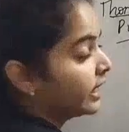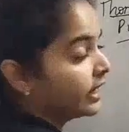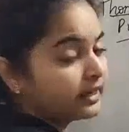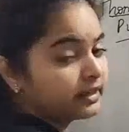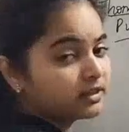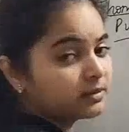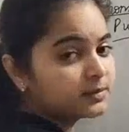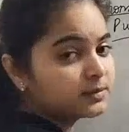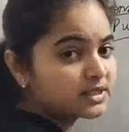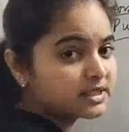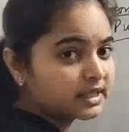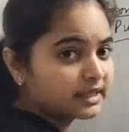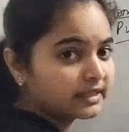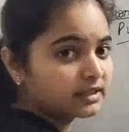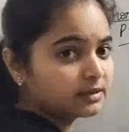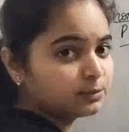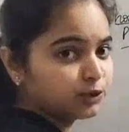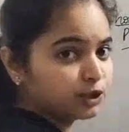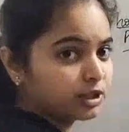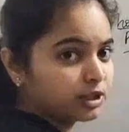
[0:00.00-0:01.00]
atom is
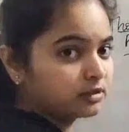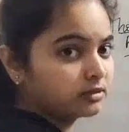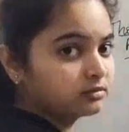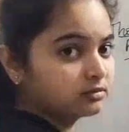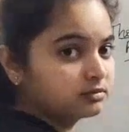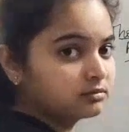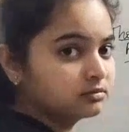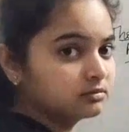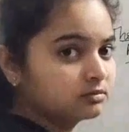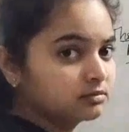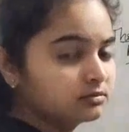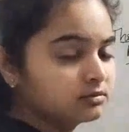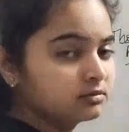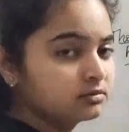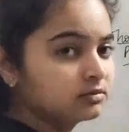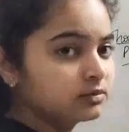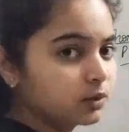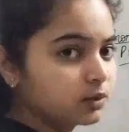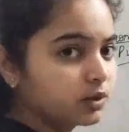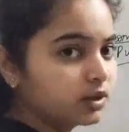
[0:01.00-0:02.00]
like a pudding,
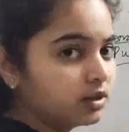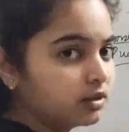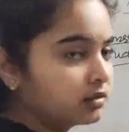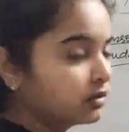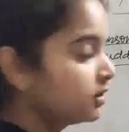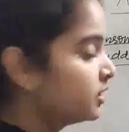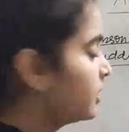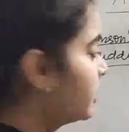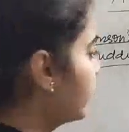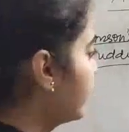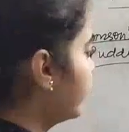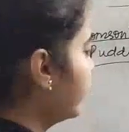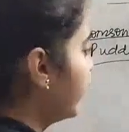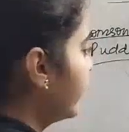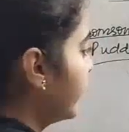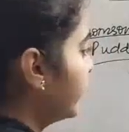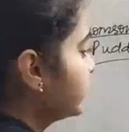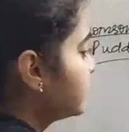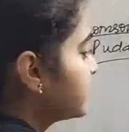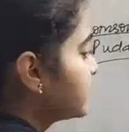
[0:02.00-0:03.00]
okay,
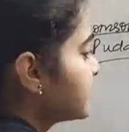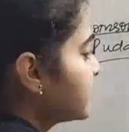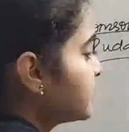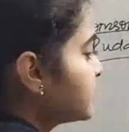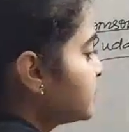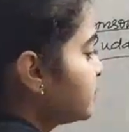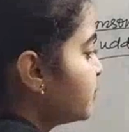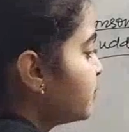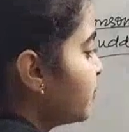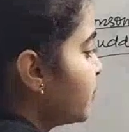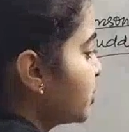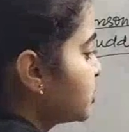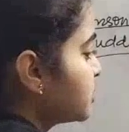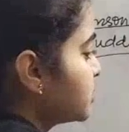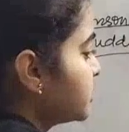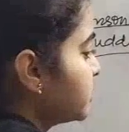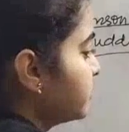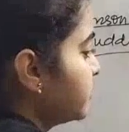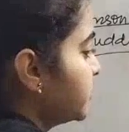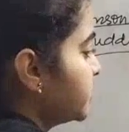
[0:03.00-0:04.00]
and this is
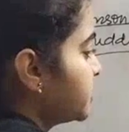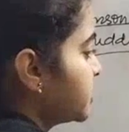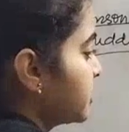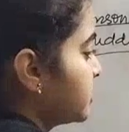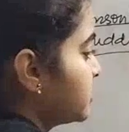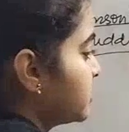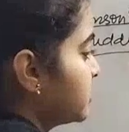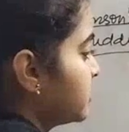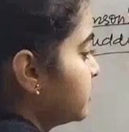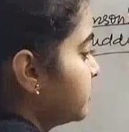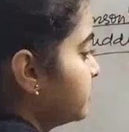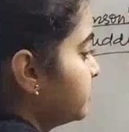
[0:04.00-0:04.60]
positively charged.